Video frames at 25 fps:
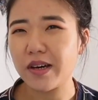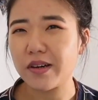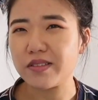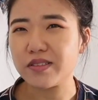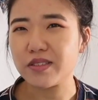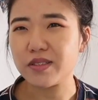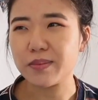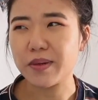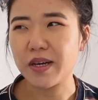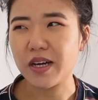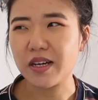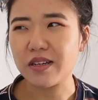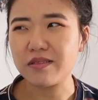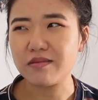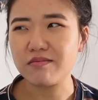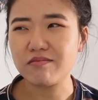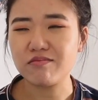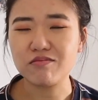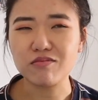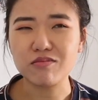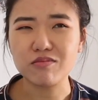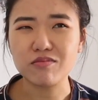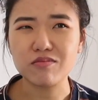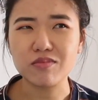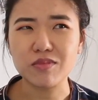that was about
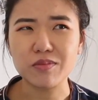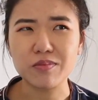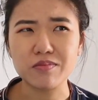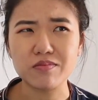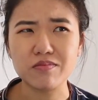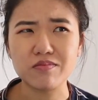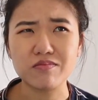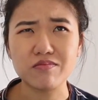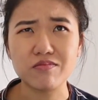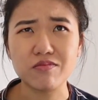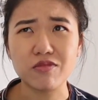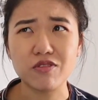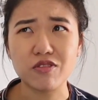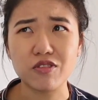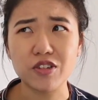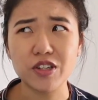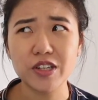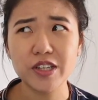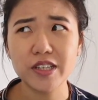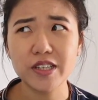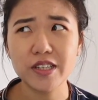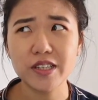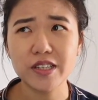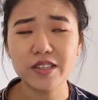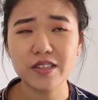
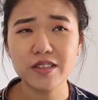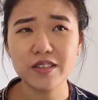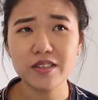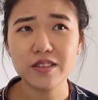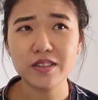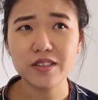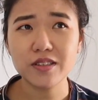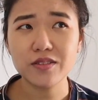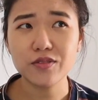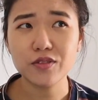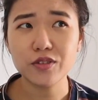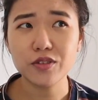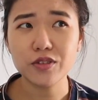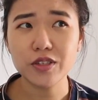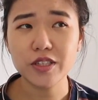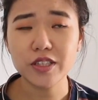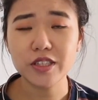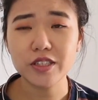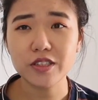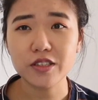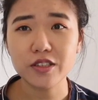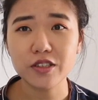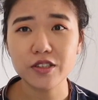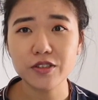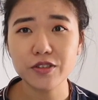3-4
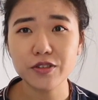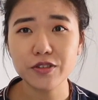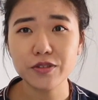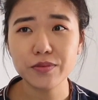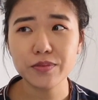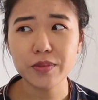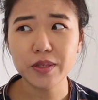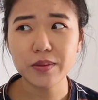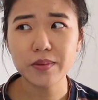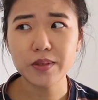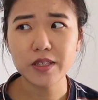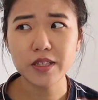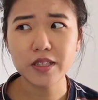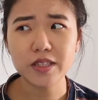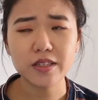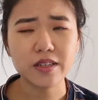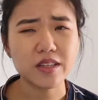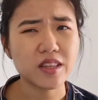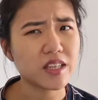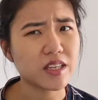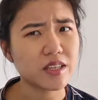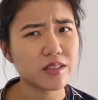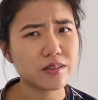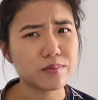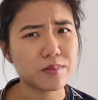years ago maybe. I
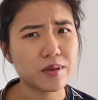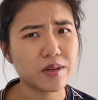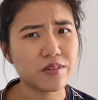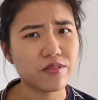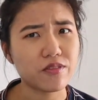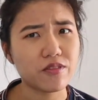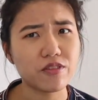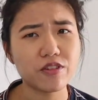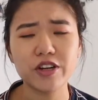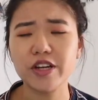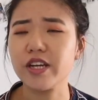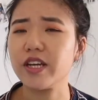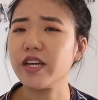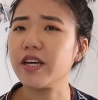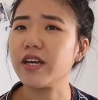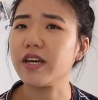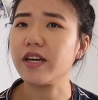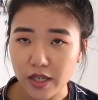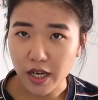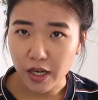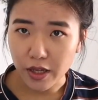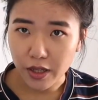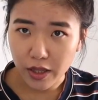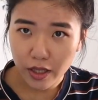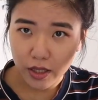think it's about 3.
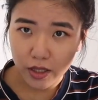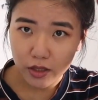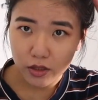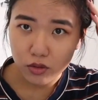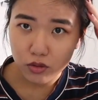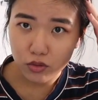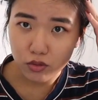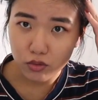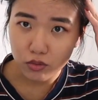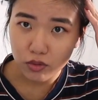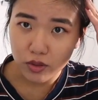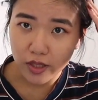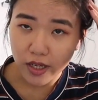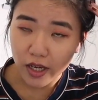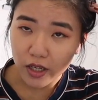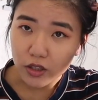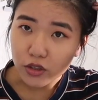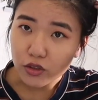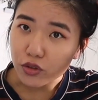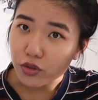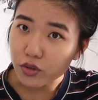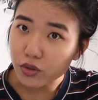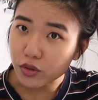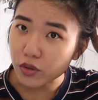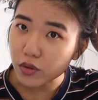Now that it's all
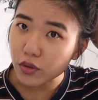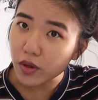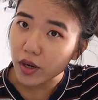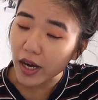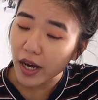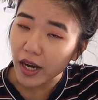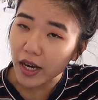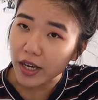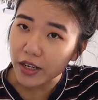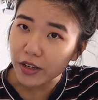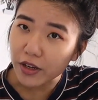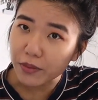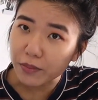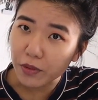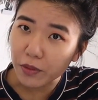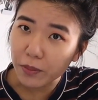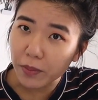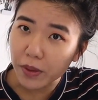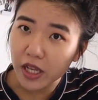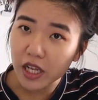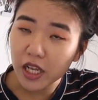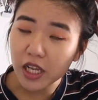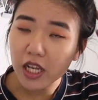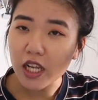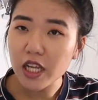natural and I'm a
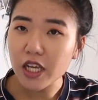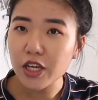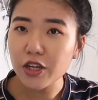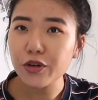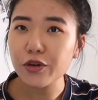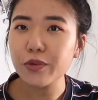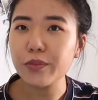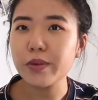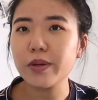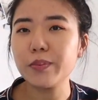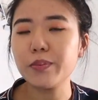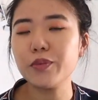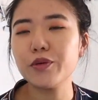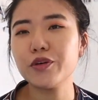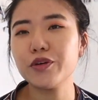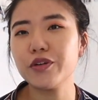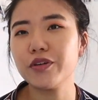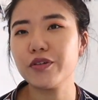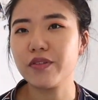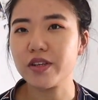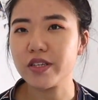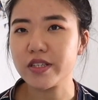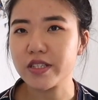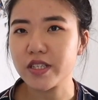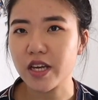little bit bored
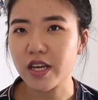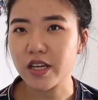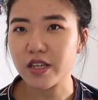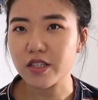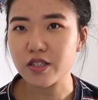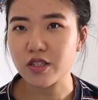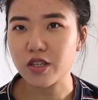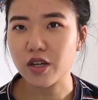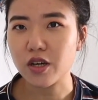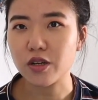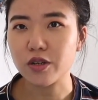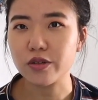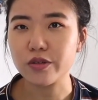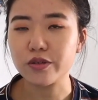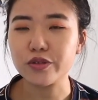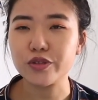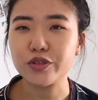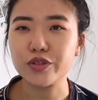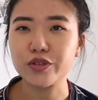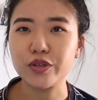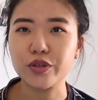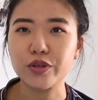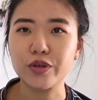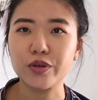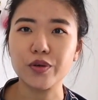of this hairstyle,
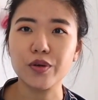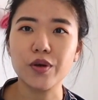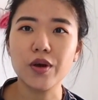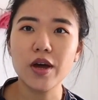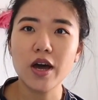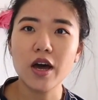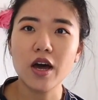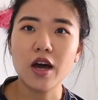so